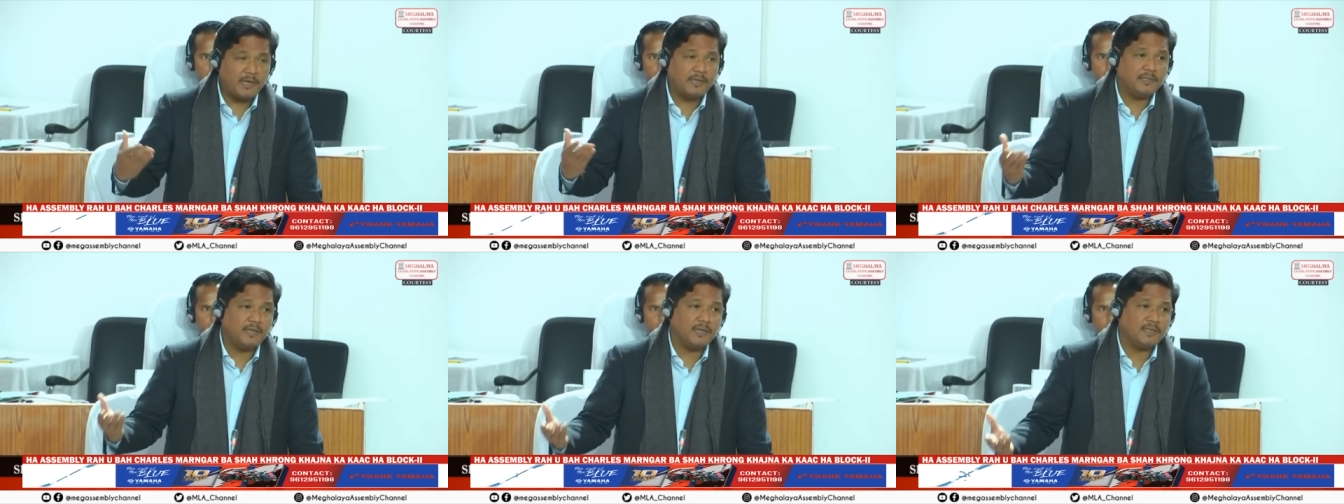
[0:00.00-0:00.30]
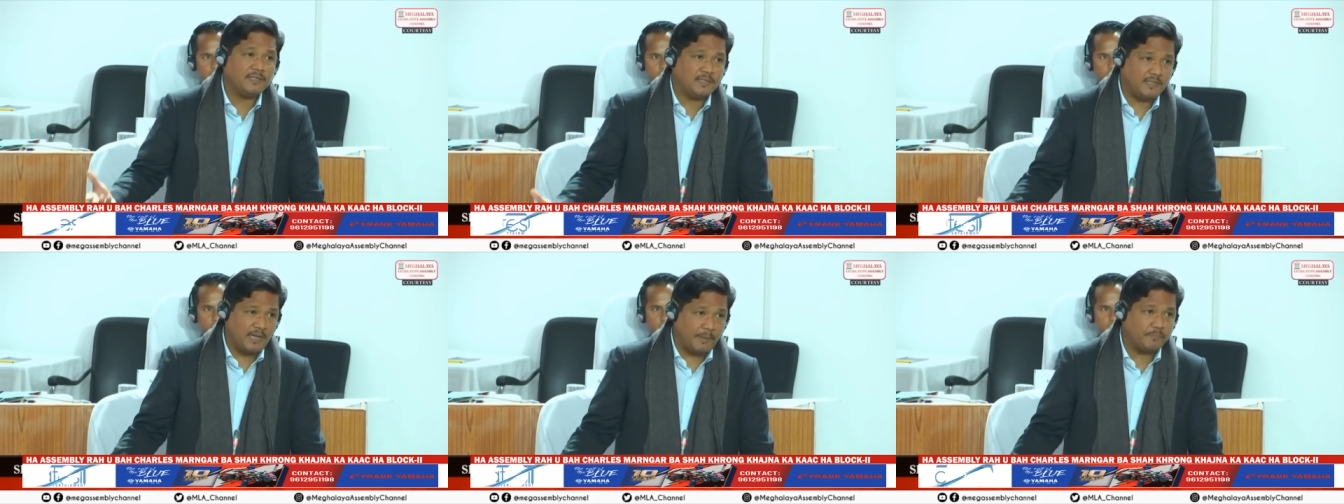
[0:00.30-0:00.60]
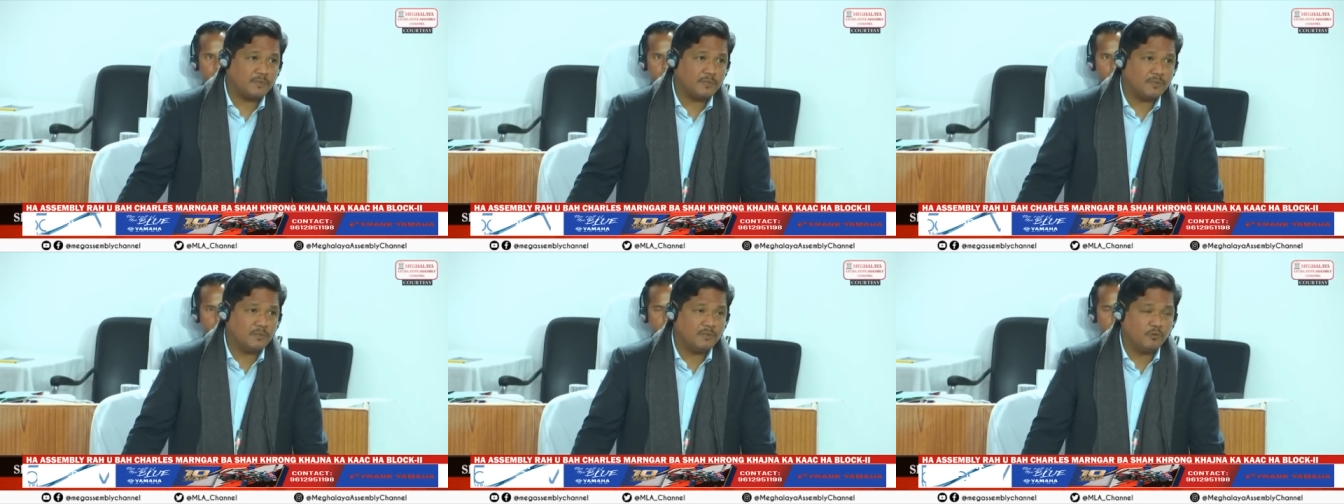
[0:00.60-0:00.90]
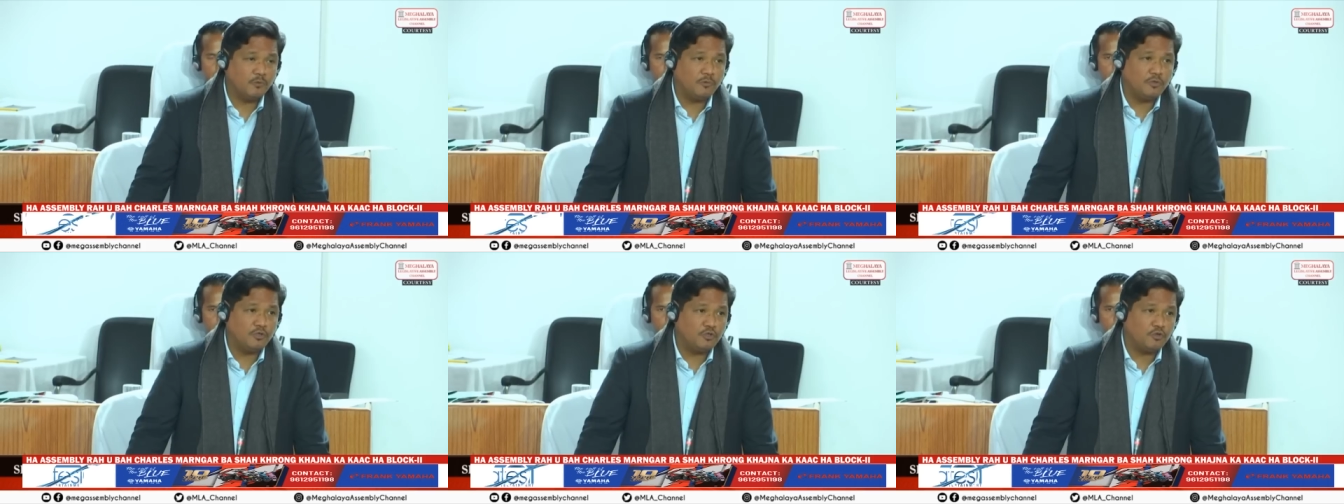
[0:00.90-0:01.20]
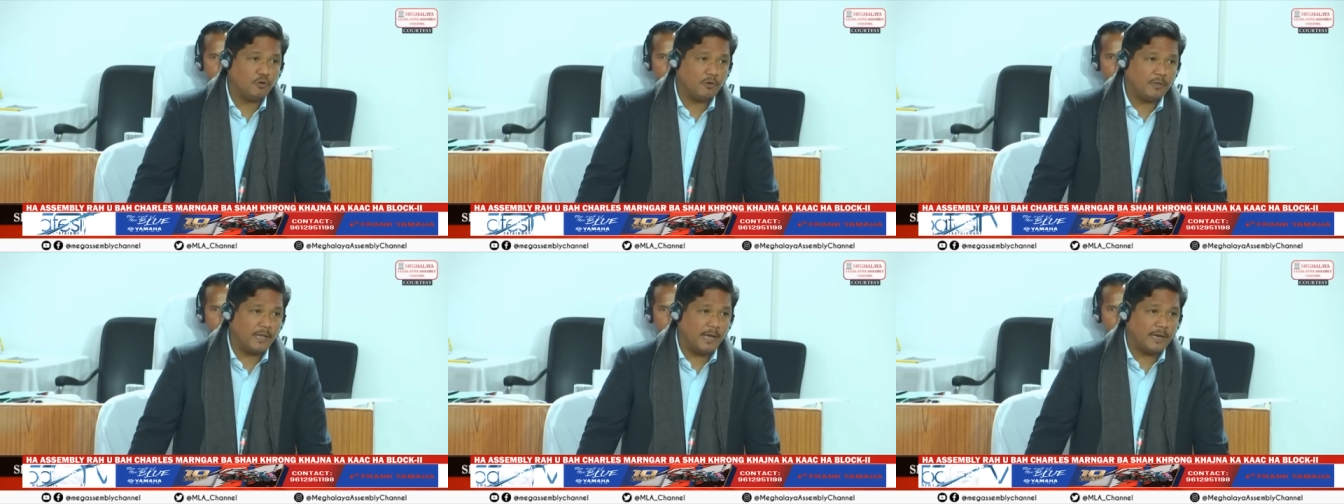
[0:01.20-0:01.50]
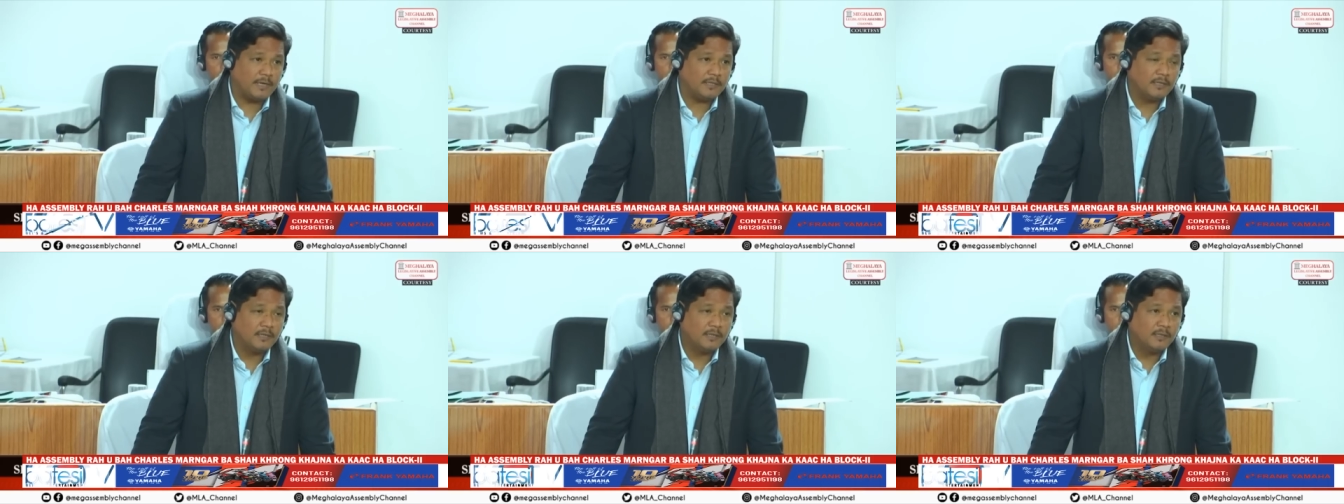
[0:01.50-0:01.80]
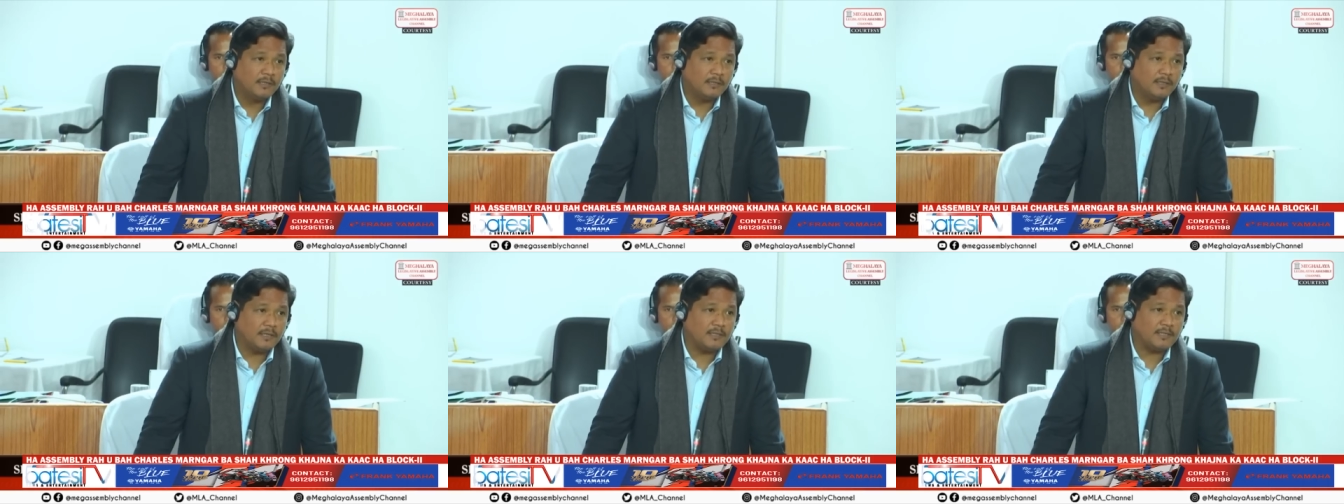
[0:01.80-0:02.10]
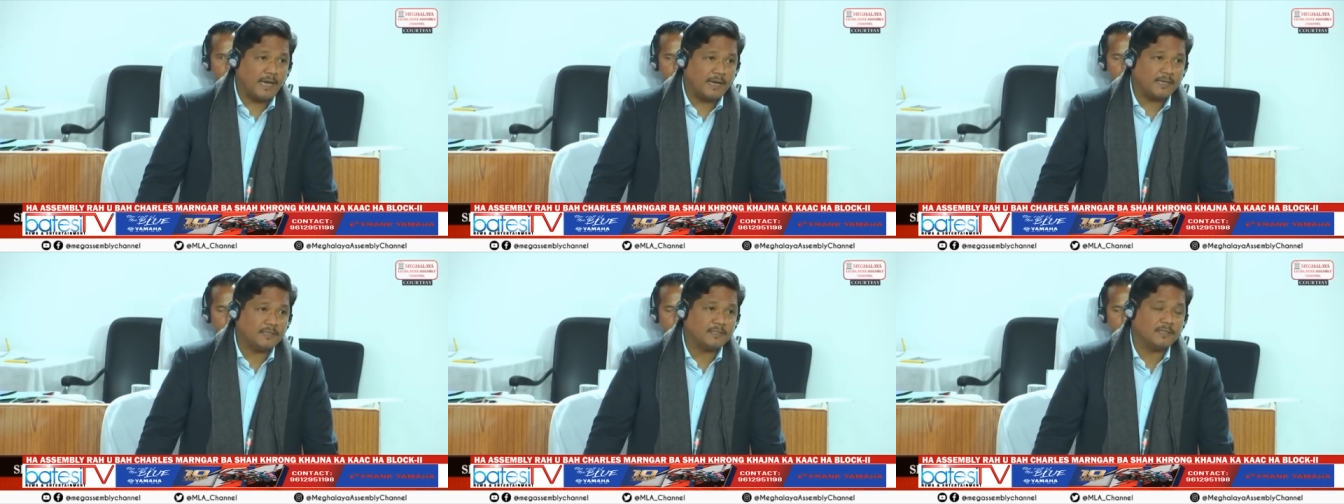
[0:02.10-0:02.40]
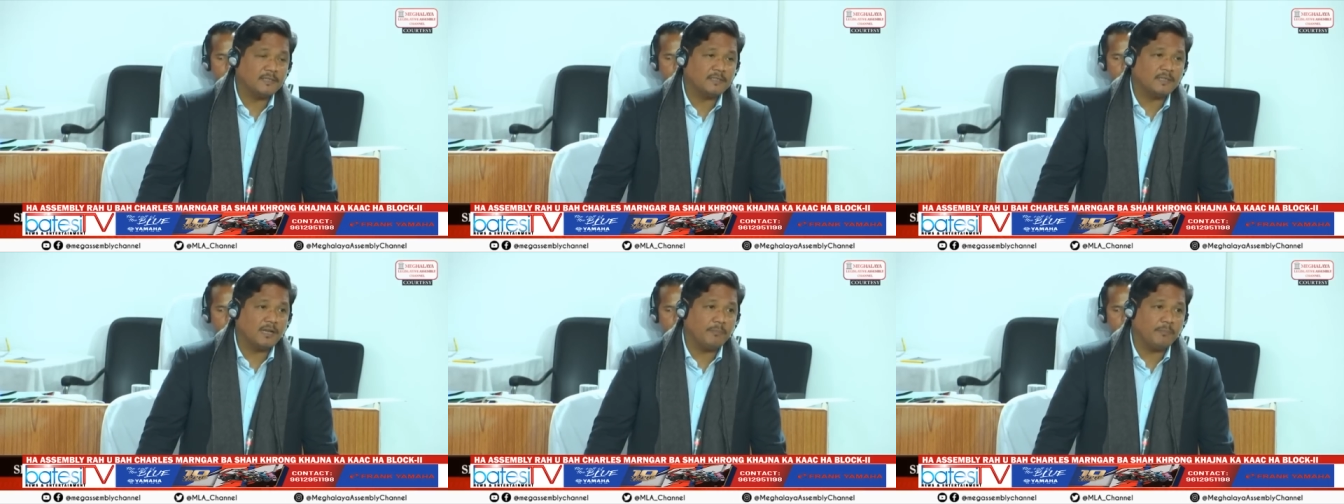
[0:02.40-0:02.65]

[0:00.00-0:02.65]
take steps to ensure that the taxes